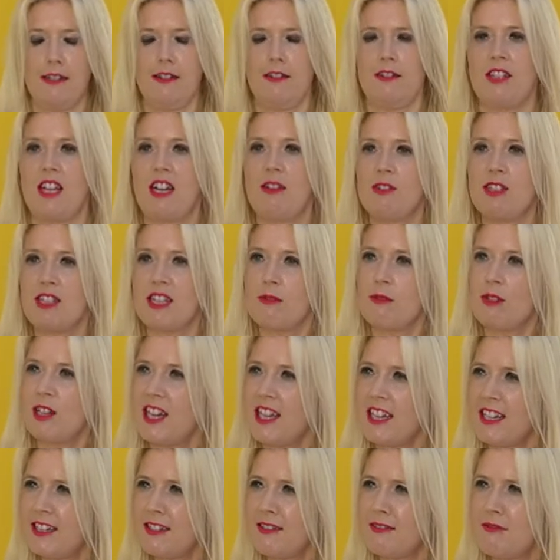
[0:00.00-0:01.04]
So I was like, well,
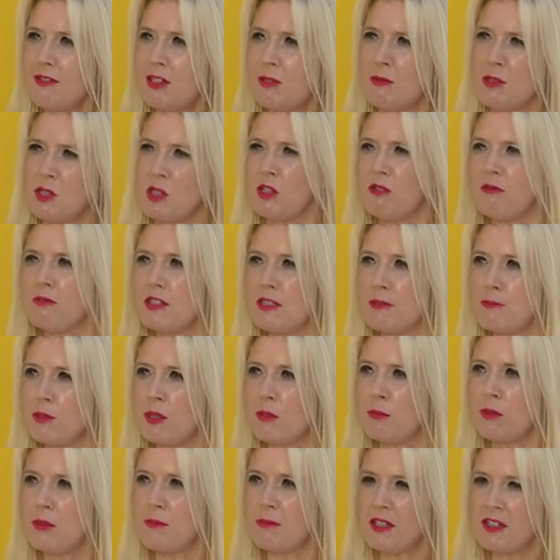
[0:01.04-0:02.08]
I can resolve these
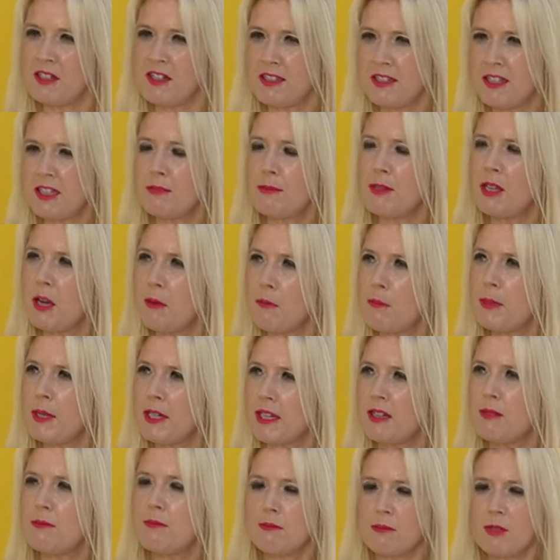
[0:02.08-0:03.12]
problems. I'm going to set up a company up.